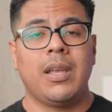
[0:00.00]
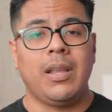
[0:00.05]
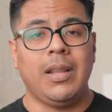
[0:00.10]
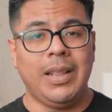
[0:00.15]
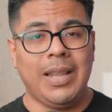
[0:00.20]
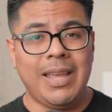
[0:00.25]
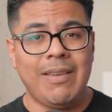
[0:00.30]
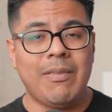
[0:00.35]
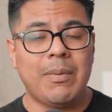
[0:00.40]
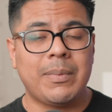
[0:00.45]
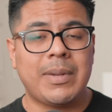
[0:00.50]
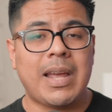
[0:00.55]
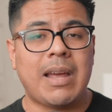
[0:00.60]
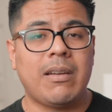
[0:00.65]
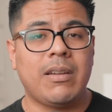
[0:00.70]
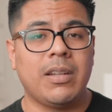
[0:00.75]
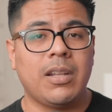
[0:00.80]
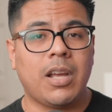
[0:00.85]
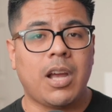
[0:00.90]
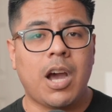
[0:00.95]
leave them
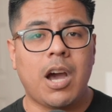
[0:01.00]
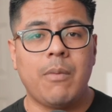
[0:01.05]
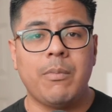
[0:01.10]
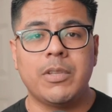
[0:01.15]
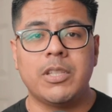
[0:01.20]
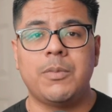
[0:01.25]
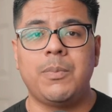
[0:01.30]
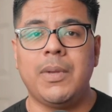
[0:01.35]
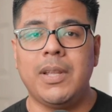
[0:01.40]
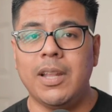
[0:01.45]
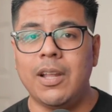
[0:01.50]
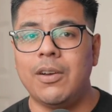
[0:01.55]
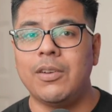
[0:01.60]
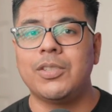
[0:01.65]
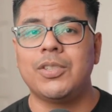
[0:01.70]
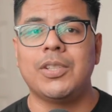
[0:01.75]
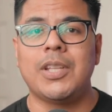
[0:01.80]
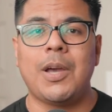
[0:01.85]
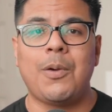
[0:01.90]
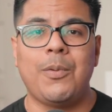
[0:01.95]
down in the comments below
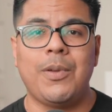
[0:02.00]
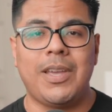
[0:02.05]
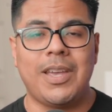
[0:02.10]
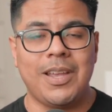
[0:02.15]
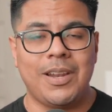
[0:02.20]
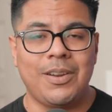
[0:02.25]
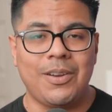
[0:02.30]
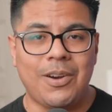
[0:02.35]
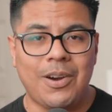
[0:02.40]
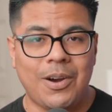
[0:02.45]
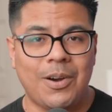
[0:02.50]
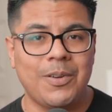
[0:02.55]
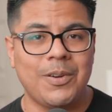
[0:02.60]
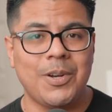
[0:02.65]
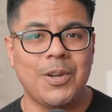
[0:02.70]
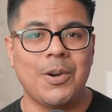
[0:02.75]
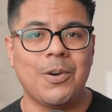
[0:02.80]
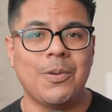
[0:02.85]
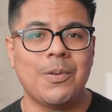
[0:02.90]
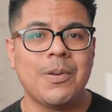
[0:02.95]
so that we can all
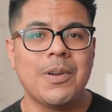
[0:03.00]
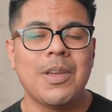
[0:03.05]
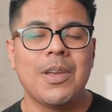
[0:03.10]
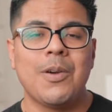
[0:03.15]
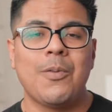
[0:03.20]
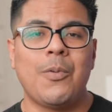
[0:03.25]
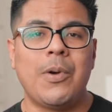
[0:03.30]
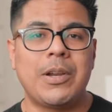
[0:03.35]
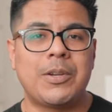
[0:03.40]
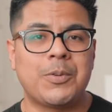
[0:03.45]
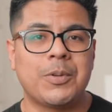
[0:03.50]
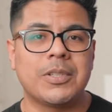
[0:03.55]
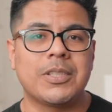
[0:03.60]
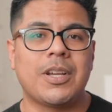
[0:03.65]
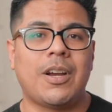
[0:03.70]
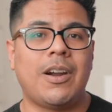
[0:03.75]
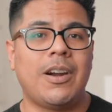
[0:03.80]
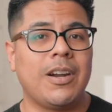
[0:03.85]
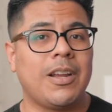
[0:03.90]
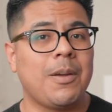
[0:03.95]
know which ones
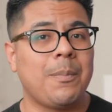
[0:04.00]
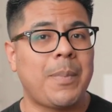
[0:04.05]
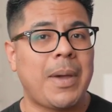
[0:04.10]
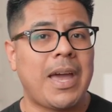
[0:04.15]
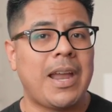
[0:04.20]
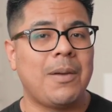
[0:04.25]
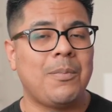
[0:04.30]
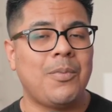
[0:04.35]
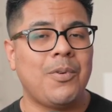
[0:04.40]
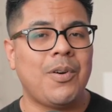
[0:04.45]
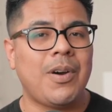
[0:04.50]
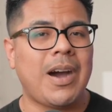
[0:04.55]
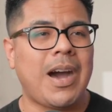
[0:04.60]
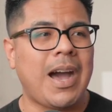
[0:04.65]
aren't compatible.